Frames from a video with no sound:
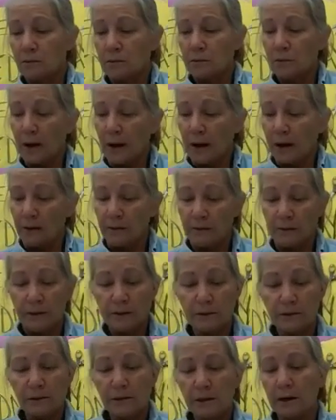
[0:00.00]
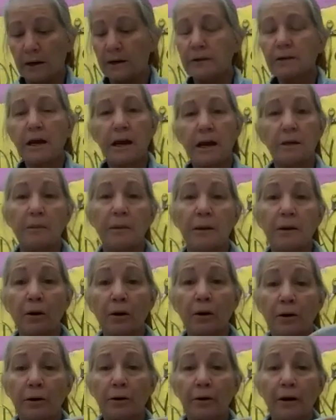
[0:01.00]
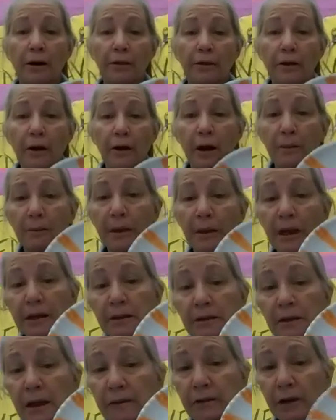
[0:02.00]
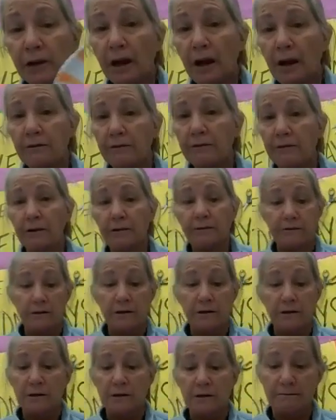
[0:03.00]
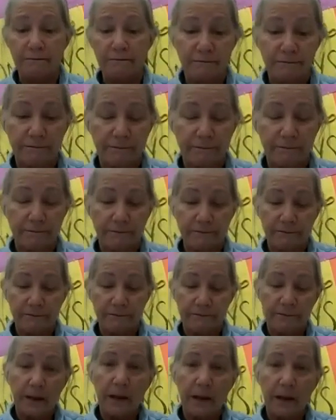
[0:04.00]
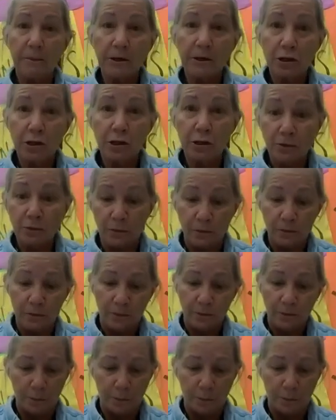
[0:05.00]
Well, this is going to take me longer than I thought because I haven't gotten very far. How about you?